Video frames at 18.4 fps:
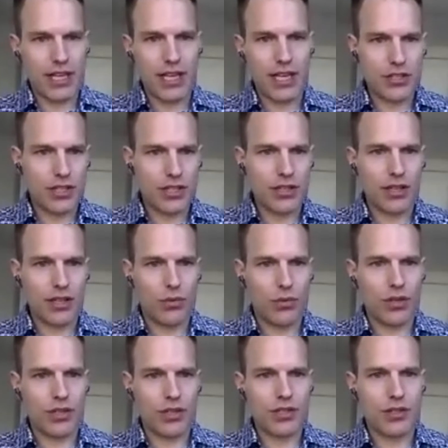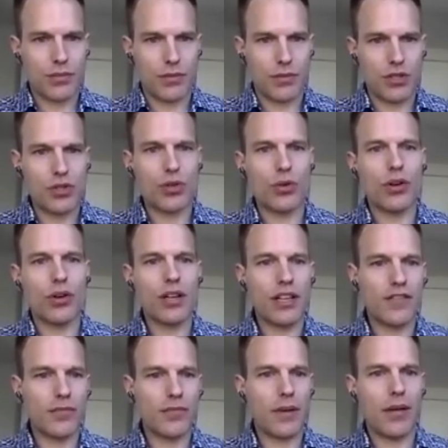agent that works the majority
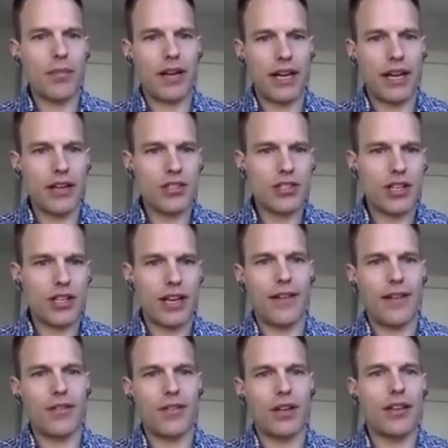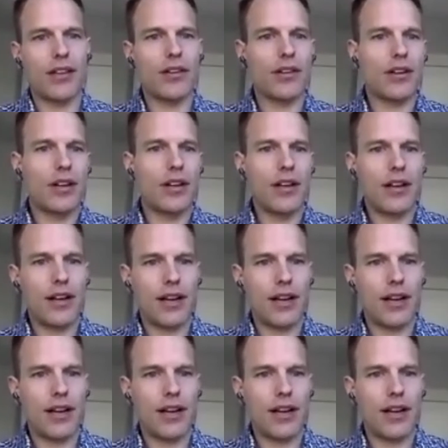of my buyers, and then I have another